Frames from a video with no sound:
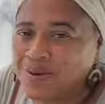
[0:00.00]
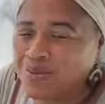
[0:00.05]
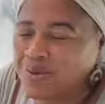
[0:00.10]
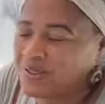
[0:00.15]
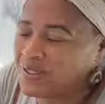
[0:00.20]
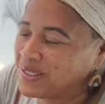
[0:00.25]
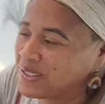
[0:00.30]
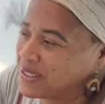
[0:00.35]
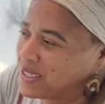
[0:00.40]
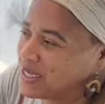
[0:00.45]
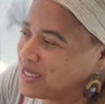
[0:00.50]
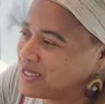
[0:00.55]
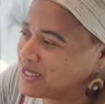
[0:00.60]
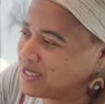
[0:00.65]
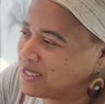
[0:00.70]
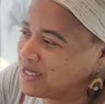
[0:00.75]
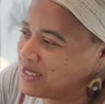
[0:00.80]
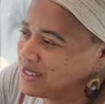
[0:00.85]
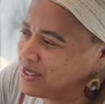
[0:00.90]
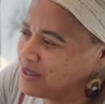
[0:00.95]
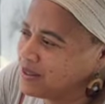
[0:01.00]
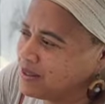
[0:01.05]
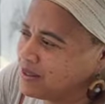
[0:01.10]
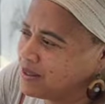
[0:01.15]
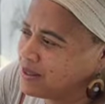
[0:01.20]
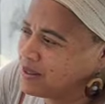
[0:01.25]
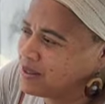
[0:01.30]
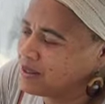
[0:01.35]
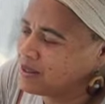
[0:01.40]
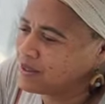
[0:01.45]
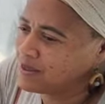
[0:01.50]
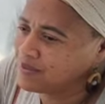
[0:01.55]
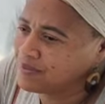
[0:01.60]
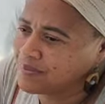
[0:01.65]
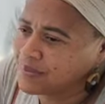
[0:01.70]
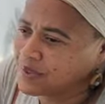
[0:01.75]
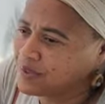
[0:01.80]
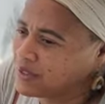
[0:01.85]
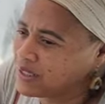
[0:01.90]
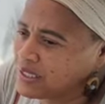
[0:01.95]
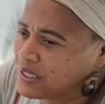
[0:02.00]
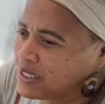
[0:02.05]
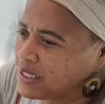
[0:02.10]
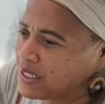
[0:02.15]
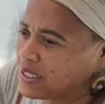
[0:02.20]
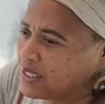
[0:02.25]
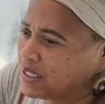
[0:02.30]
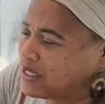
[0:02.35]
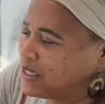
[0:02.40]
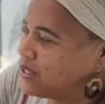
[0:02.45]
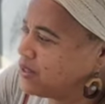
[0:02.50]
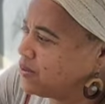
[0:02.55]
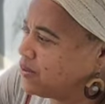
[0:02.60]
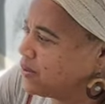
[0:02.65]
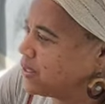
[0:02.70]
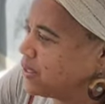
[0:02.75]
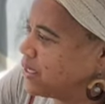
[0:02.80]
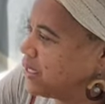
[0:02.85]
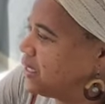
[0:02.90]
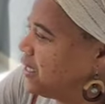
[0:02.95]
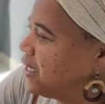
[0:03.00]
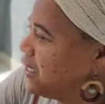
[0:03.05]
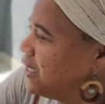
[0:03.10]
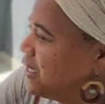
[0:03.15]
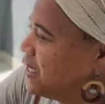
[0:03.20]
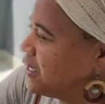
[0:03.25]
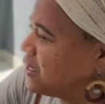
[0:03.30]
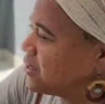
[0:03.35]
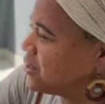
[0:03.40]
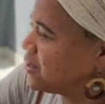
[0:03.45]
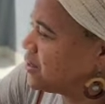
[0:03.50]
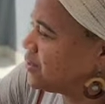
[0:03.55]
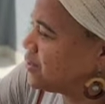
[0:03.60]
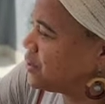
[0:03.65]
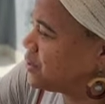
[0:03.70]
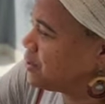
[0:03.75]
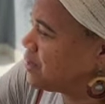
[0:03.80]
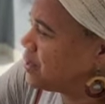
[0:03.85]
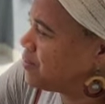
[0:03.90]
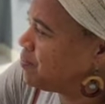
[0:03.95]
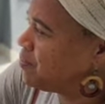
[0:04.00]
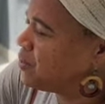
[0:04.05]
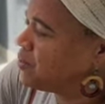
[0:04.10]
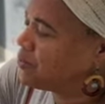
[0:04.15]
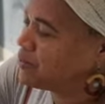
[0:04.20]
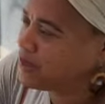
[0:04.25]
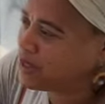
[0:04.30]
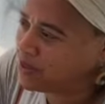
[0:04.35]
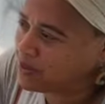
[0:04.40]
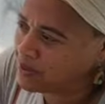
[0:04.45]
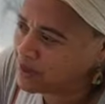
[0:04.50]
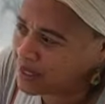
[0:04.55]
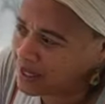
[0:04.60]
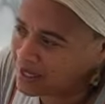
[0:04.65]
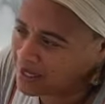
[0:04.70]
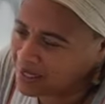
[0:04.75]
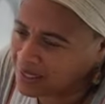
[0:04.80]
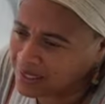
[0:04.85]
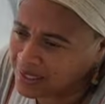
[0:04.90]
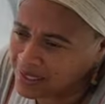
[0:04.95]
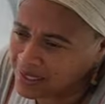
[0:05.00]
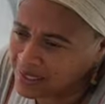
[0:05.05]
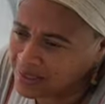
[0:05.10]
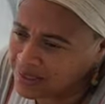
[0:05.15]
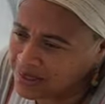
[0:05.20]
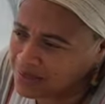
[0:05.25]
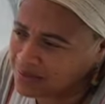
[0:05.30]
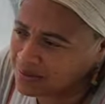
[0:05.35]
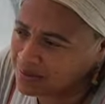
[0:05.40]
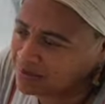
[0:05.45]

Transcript: that we're discussing Christianity only. So it blew me away. Like